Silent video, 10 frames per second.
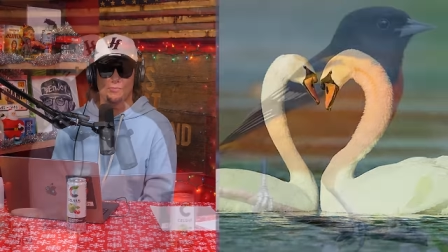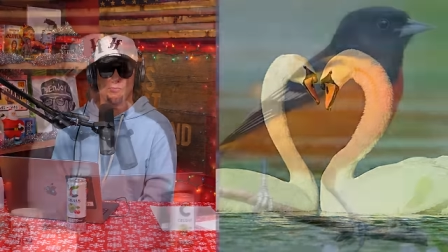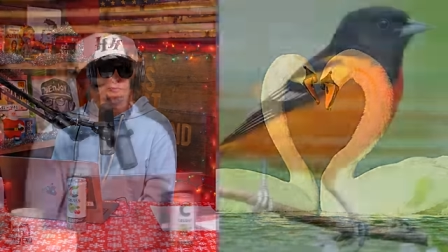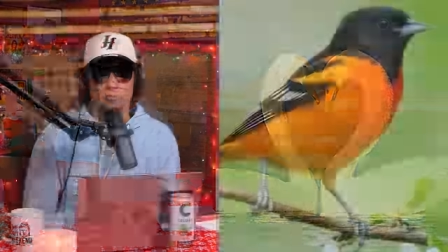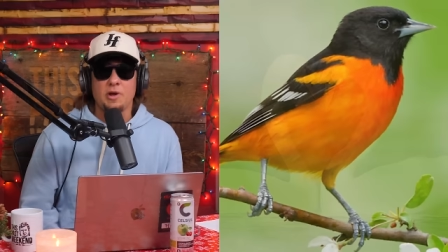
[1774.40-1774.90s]

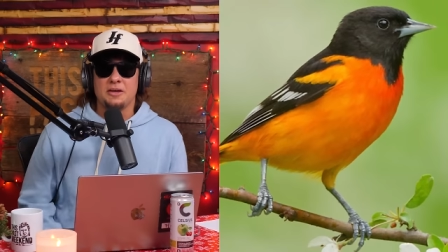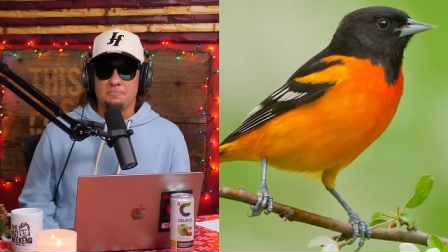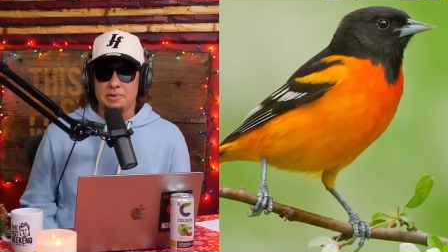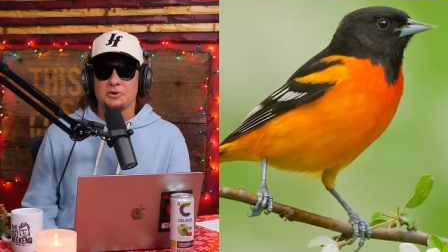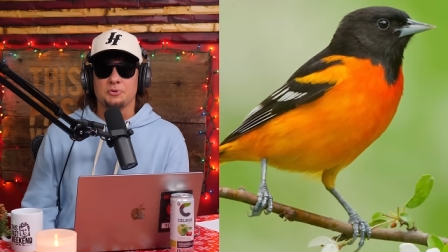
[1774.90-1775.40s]
That
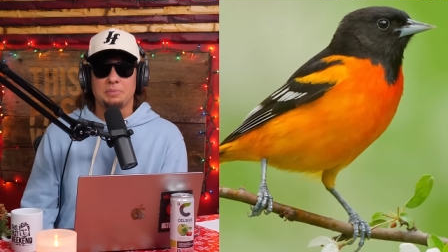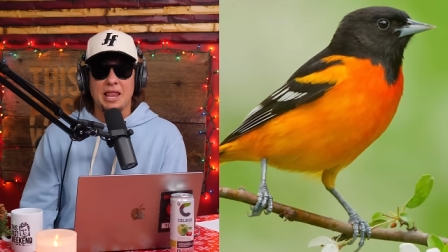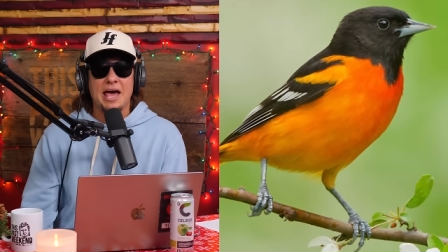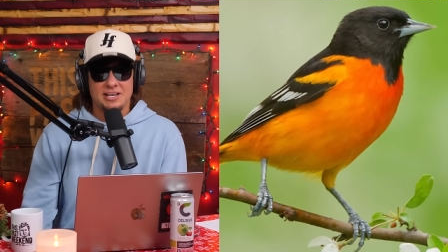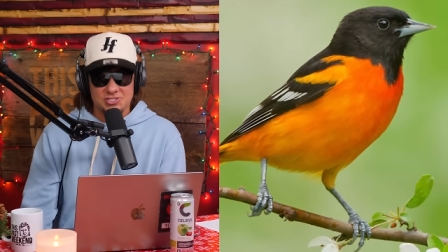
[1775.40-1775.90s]
red-billed
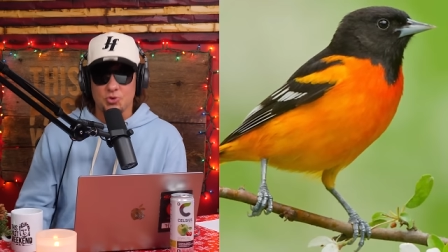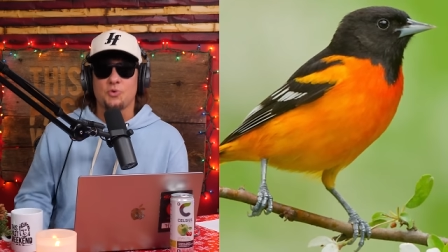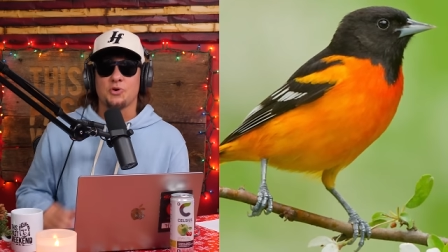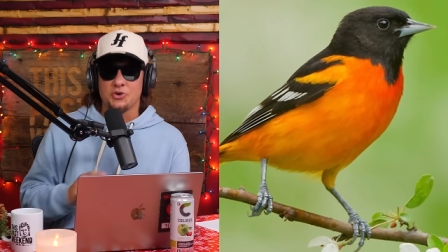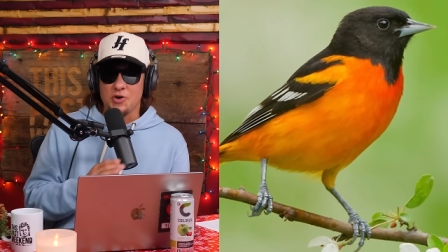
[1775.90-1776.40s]
blast
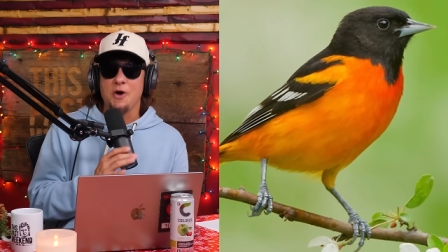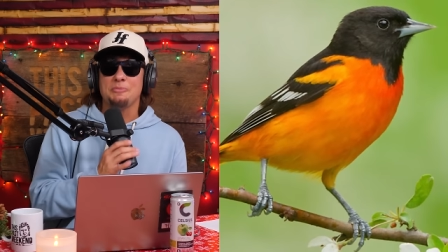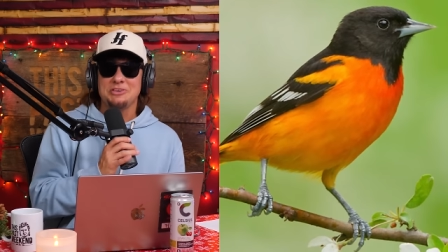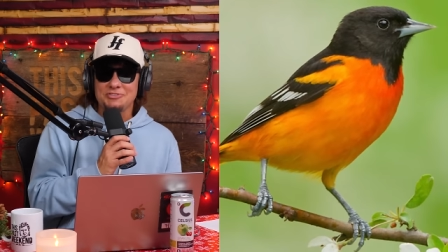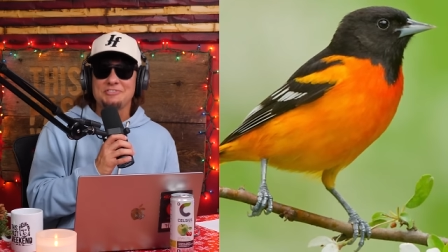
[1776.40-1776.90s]
oriole,
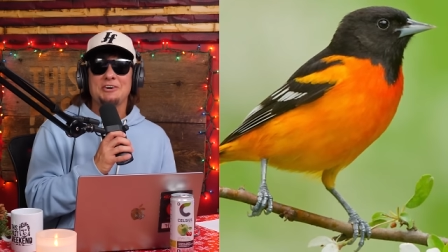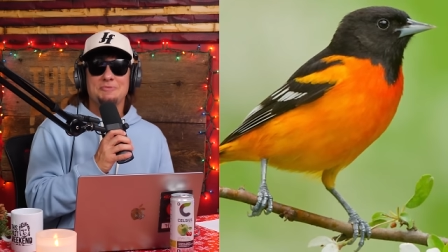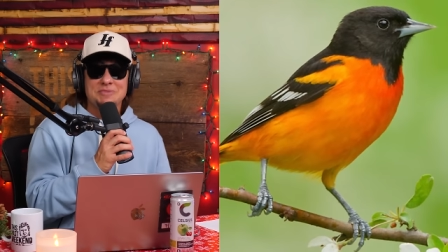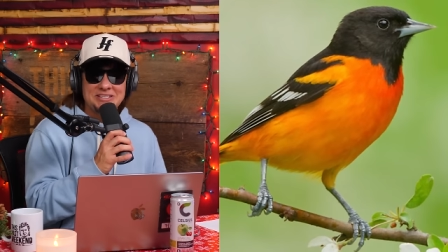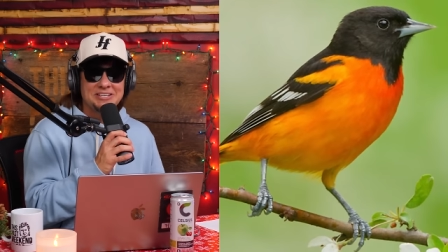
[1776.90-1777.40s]
homie. You
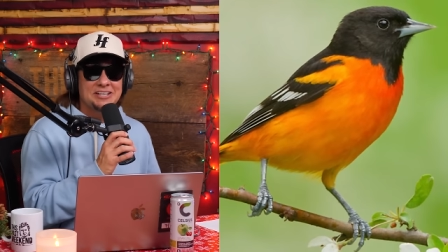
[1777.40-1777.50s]
feel me?